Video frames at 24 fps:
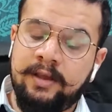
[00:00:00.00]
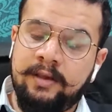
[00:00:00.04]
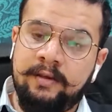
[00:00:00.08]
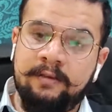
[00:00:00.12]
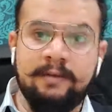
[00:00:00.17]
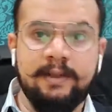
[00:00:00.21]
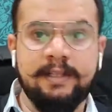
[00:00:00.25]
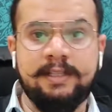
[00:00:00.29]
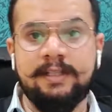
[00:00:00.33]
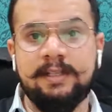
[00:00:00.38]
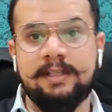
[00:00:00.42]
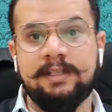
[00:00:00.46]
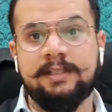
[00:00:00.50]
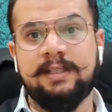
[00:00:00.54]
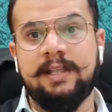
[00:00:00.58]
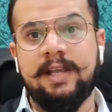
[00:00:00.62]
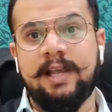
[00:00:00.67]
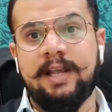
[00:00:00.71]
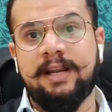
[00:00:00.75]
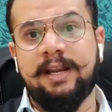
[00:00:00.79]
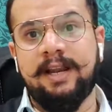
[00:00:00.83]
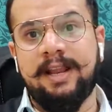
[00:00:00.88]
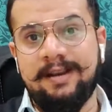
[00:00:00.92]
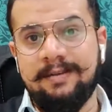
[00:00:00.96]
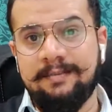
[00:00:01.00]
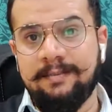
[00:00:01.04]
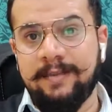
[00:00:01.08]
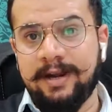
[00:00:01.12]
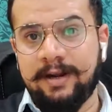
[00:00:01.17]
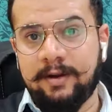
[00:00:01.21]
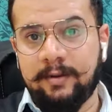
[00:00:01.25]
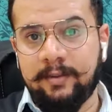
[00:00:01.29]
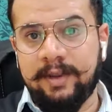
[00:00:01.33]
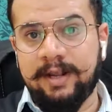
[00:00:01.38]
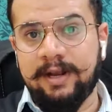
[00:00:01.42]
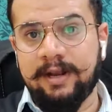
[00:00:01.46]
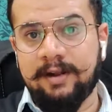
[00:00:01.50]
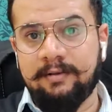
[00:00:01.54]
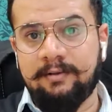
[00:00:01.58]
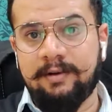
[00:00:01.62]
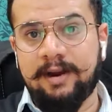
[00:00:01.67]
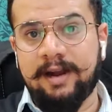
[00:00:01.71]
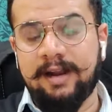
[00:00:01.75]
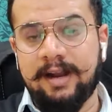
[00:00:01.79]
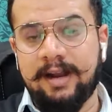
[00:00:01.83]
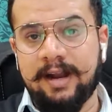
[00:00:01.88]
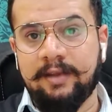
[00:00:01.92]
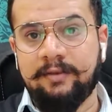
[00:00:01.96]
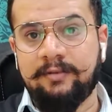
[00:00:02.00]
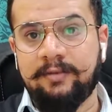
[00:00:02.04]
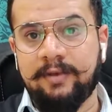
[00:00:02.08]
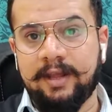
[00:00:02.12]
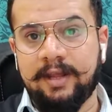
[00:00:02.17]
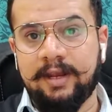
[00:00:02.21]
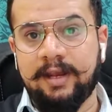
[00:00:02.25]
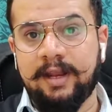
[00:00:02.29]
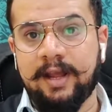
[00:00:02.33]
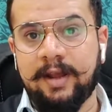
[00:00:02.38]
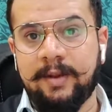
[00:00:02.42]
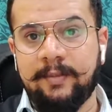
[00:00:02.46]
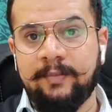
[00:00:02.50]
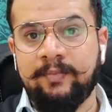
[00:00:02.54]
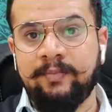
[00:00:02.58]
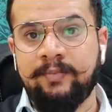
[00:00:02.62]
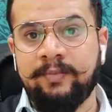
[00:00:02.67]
which is there in between a wildlife area,